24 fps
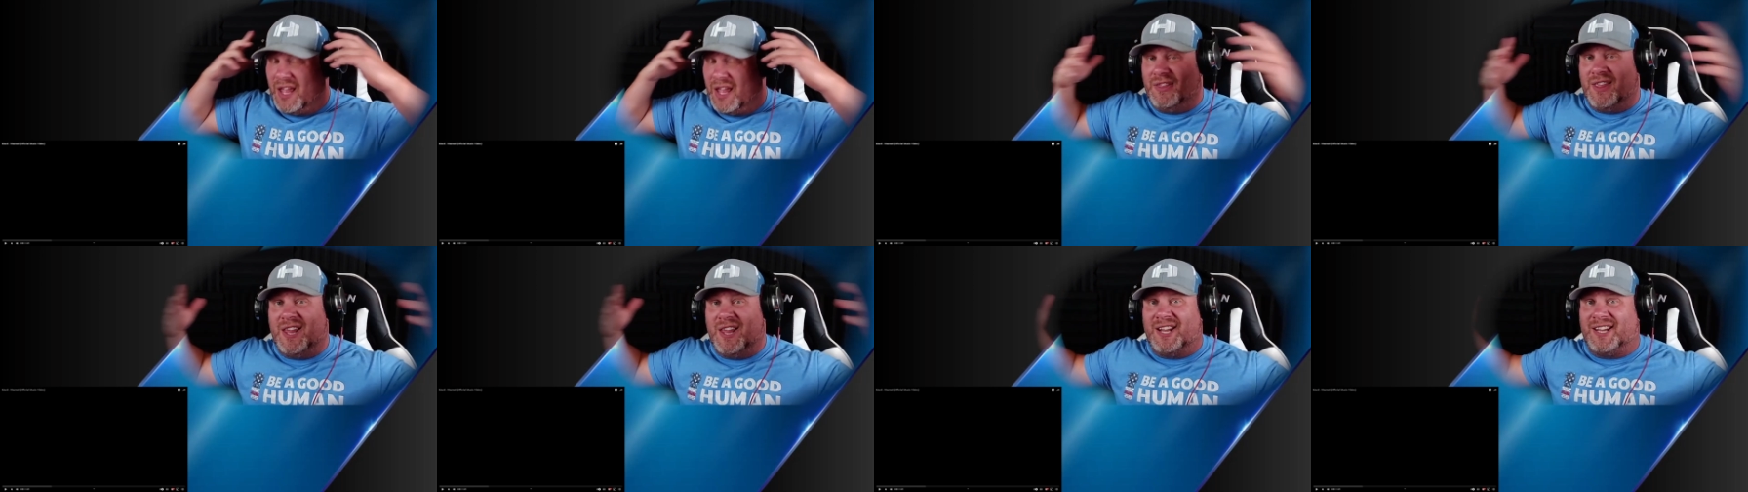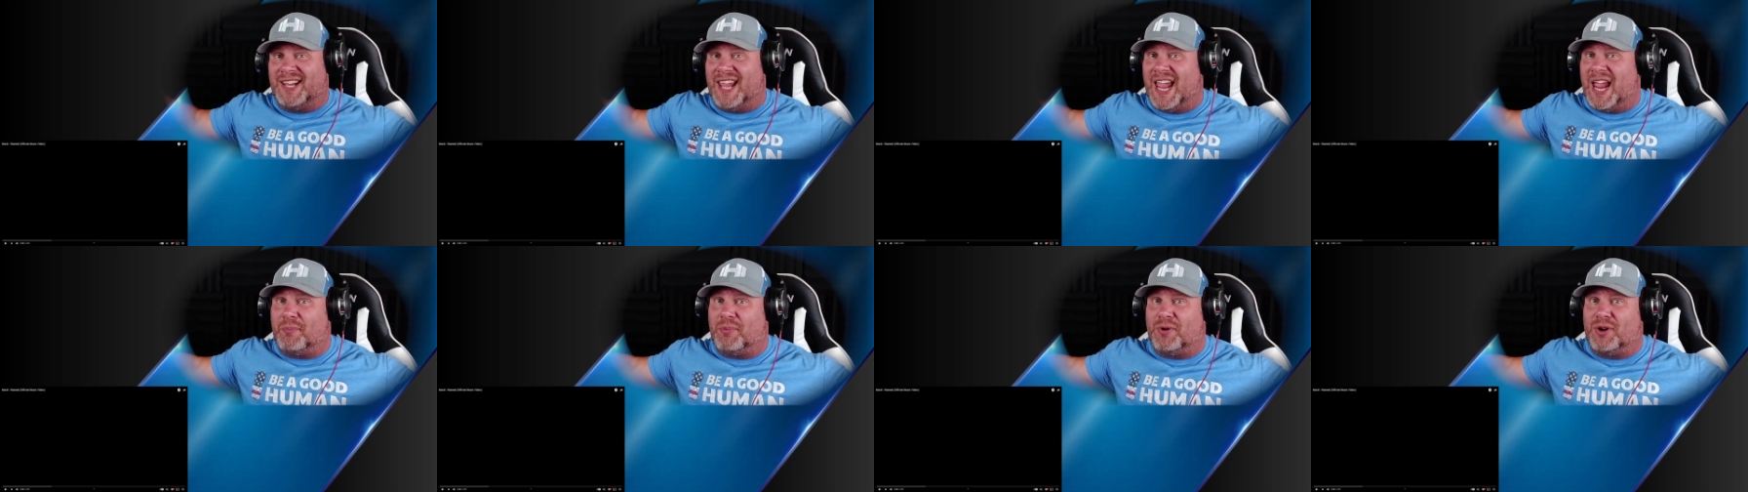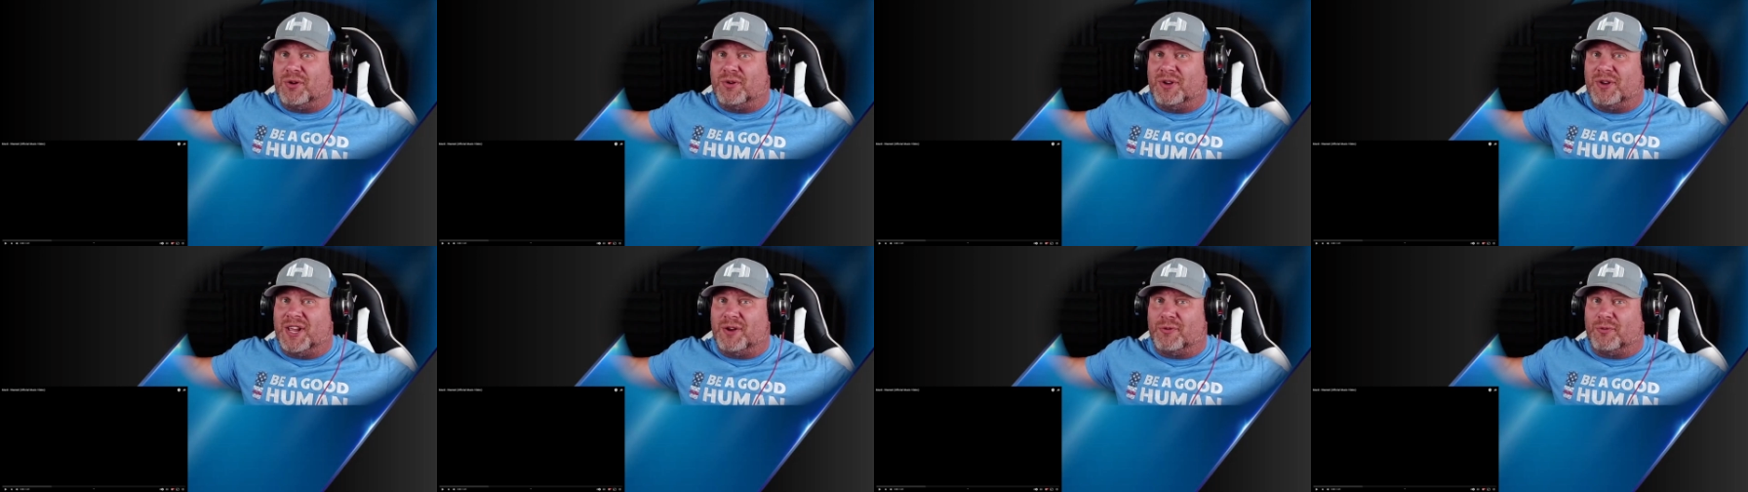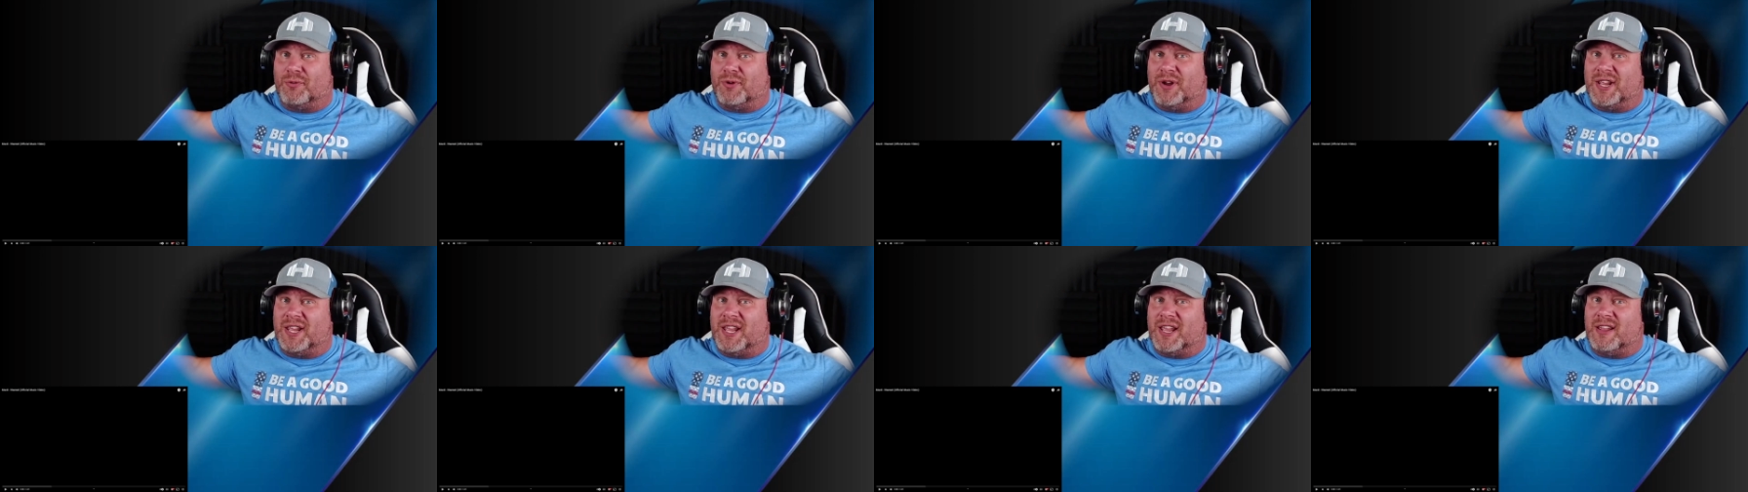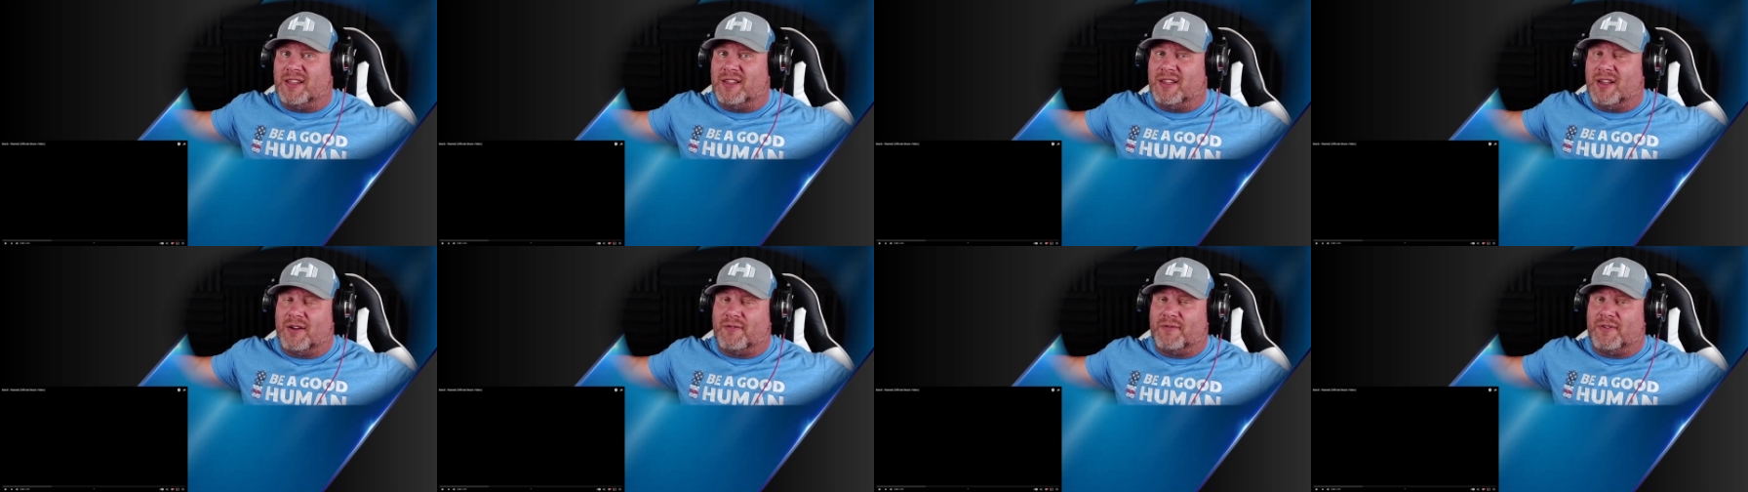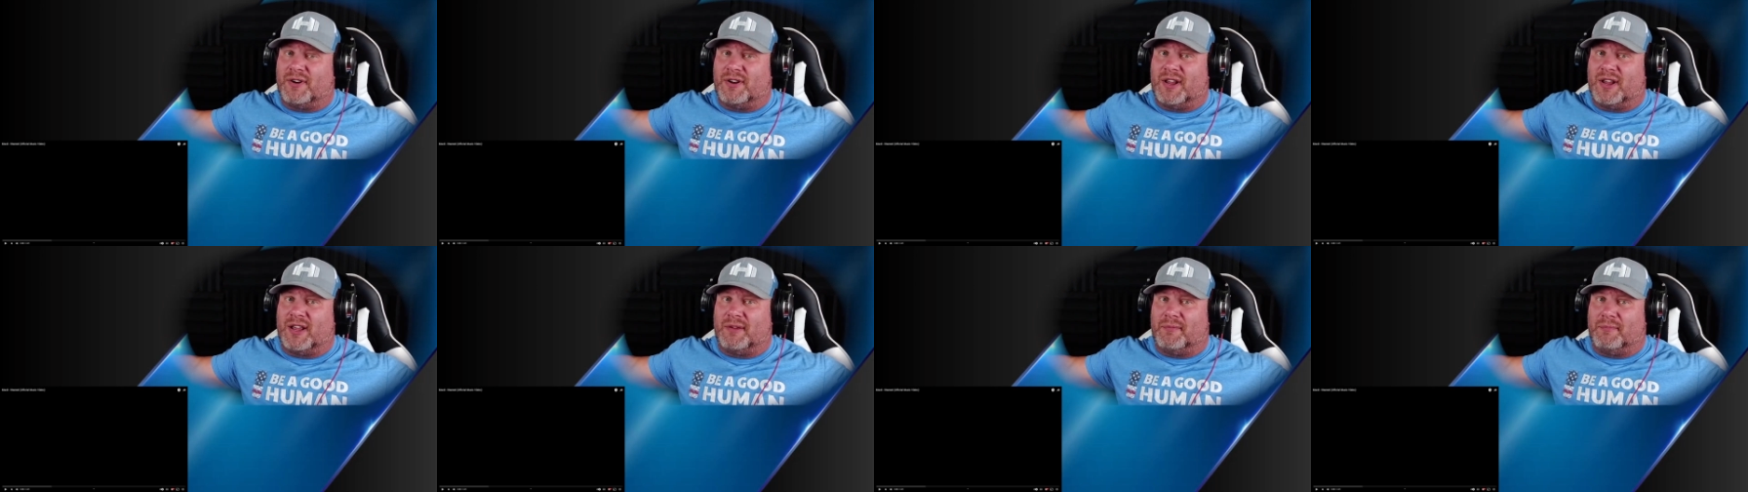And then Gabriel Henrique
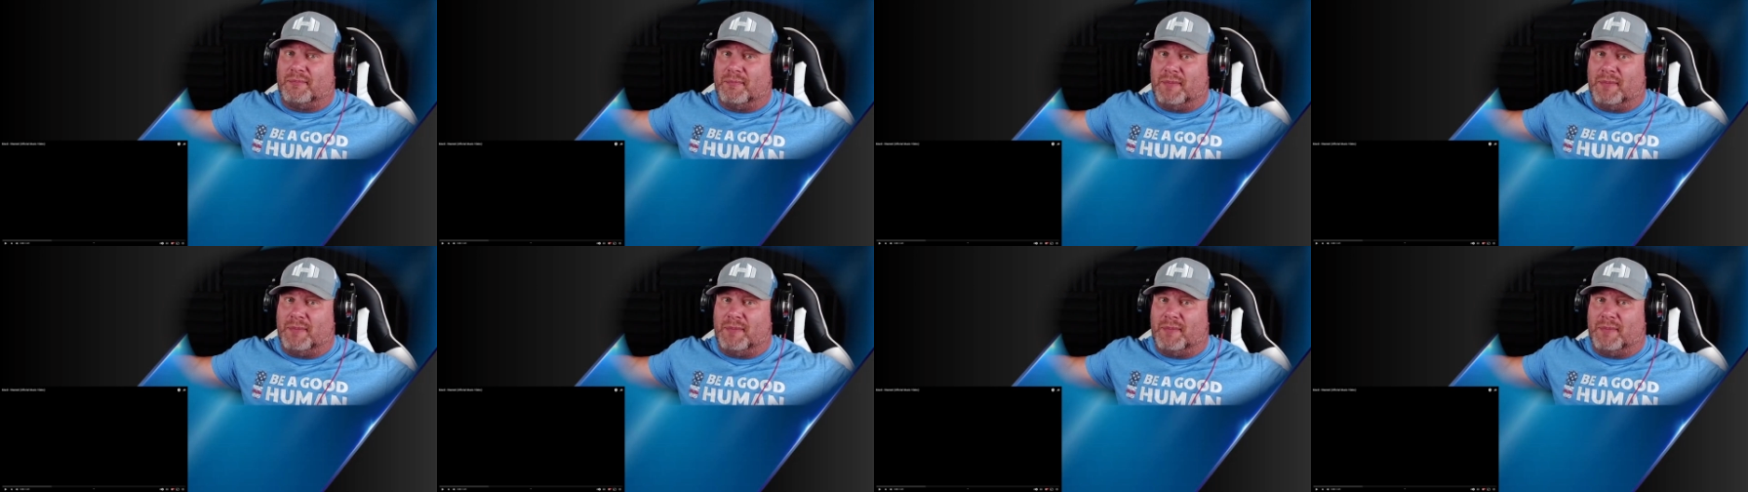covered